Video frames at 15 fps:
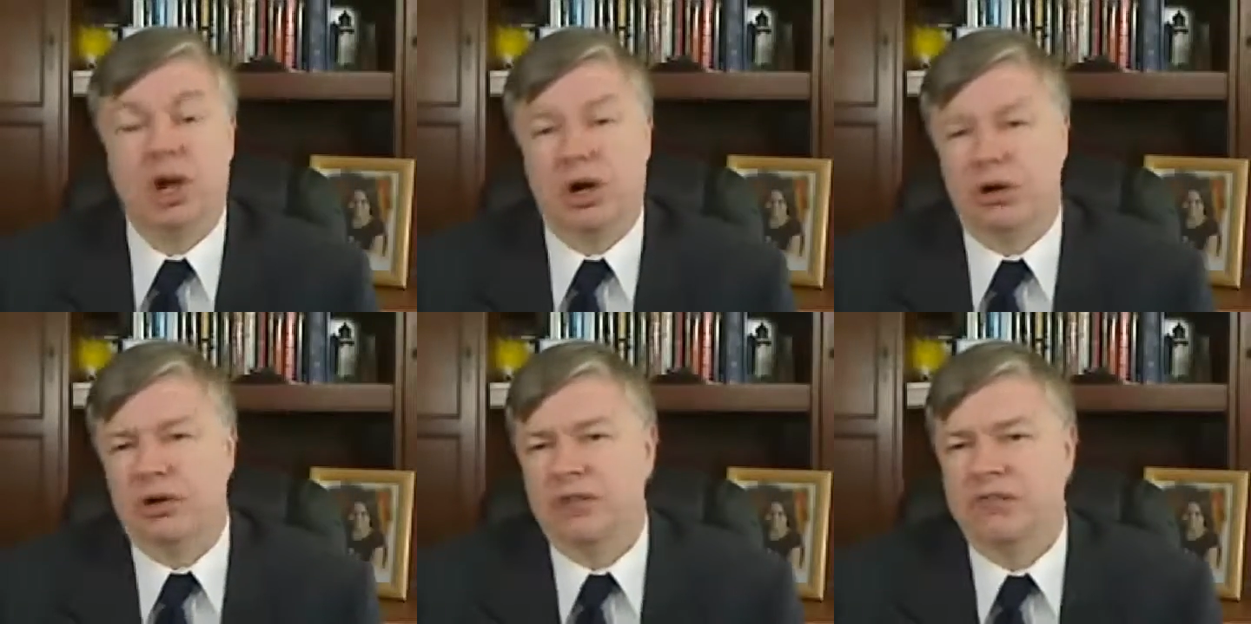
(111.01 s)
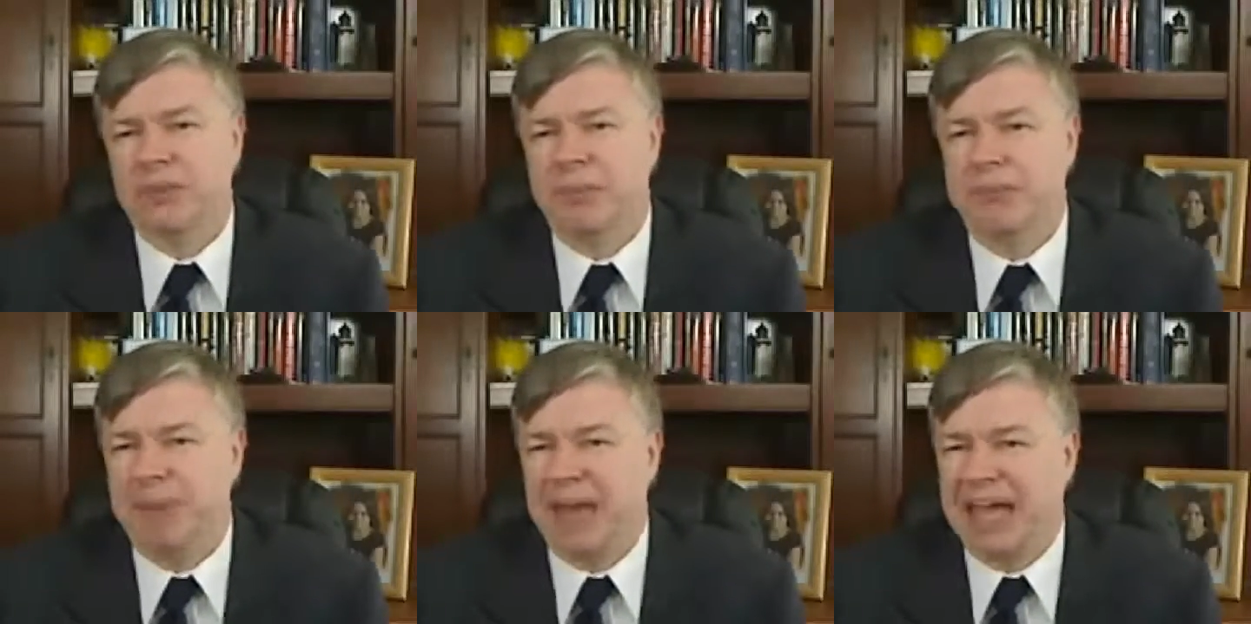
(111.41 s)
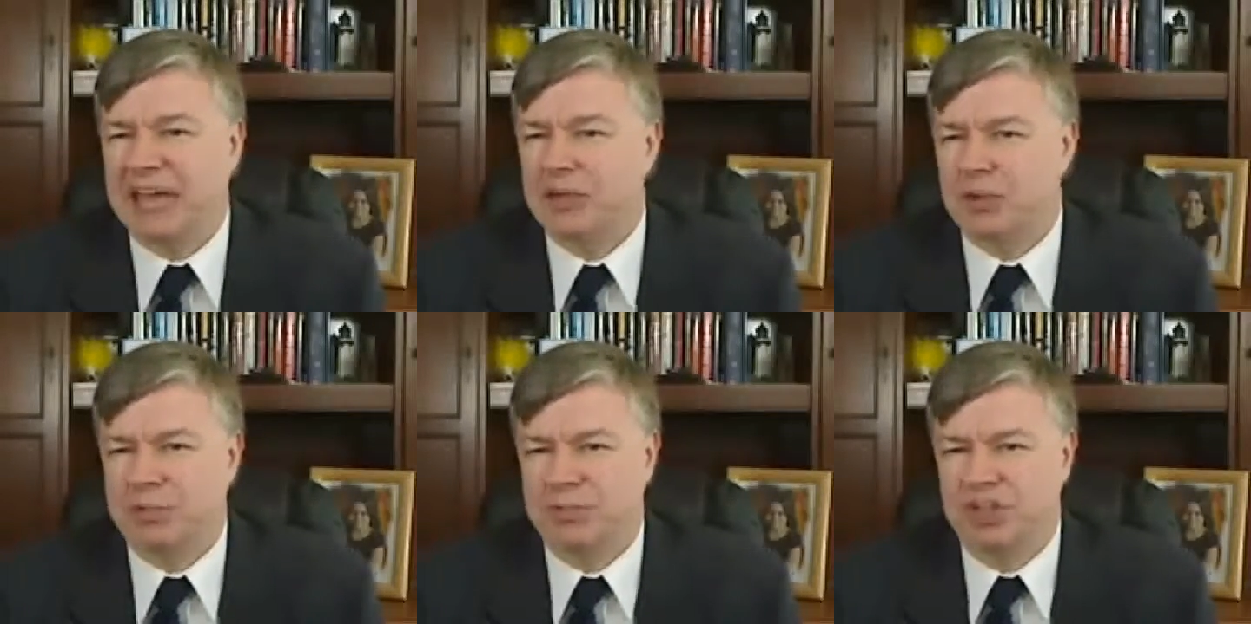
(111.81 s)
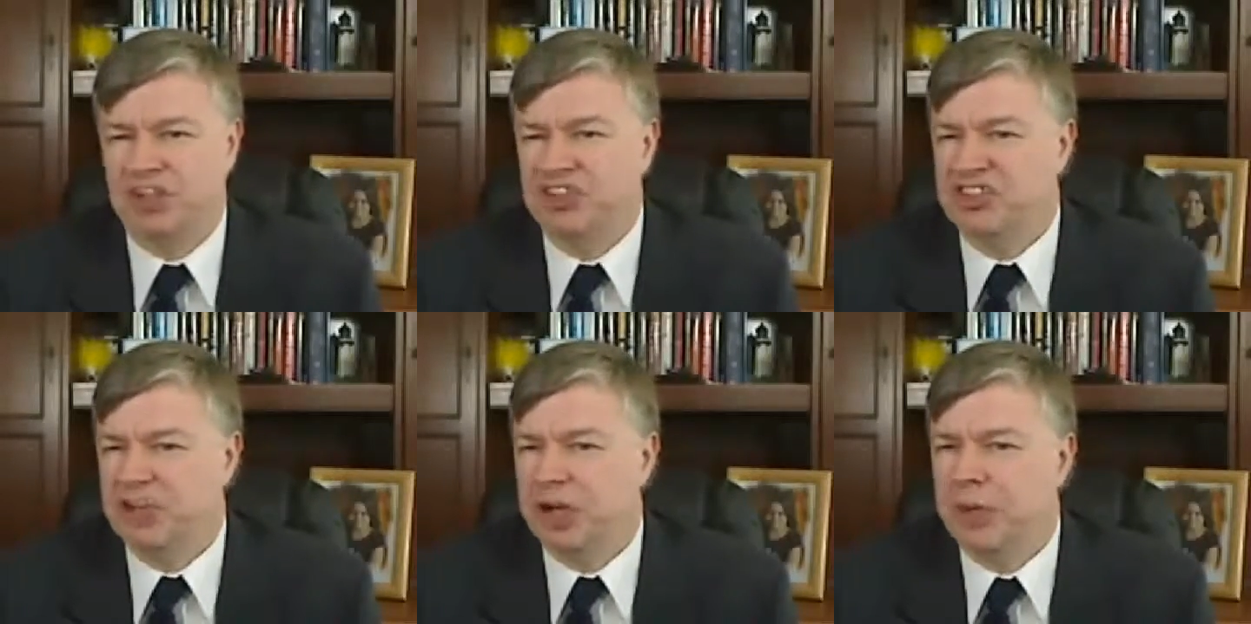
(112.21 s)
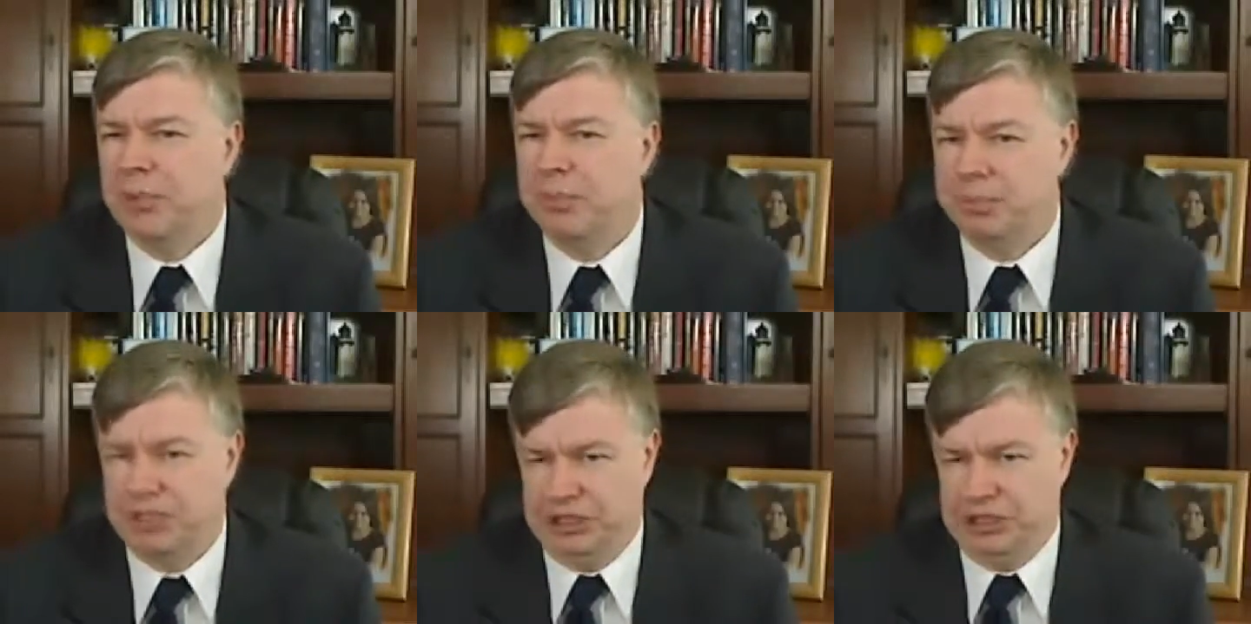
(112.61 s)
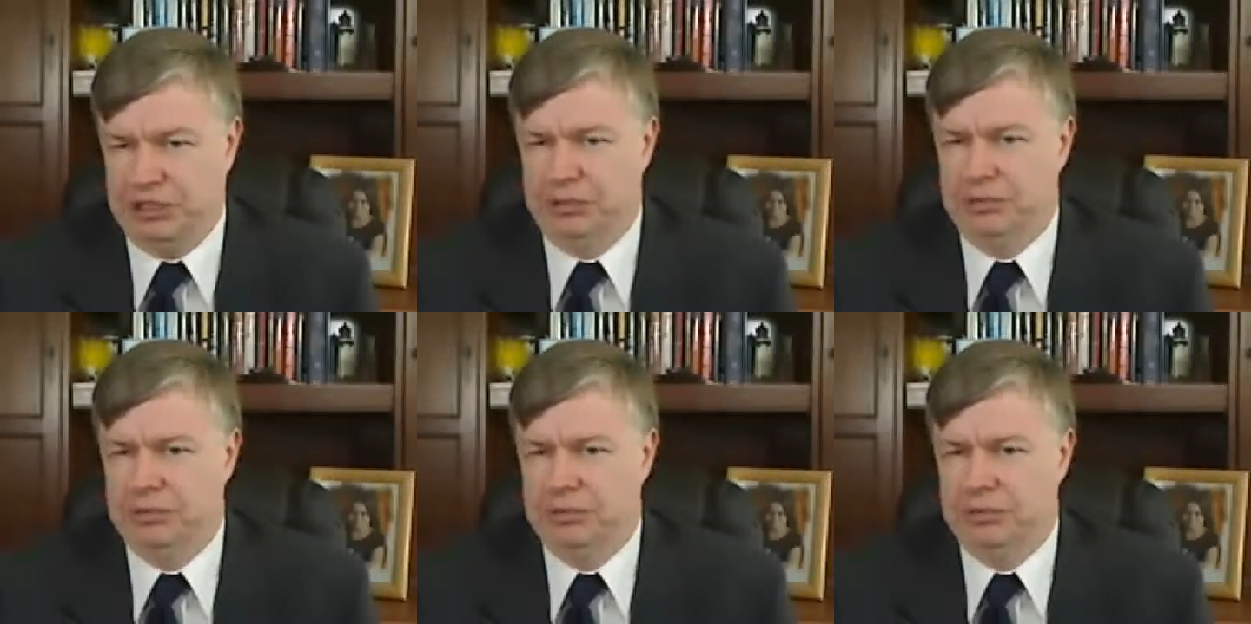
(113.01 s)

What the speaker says: are enough to bankrupt his company.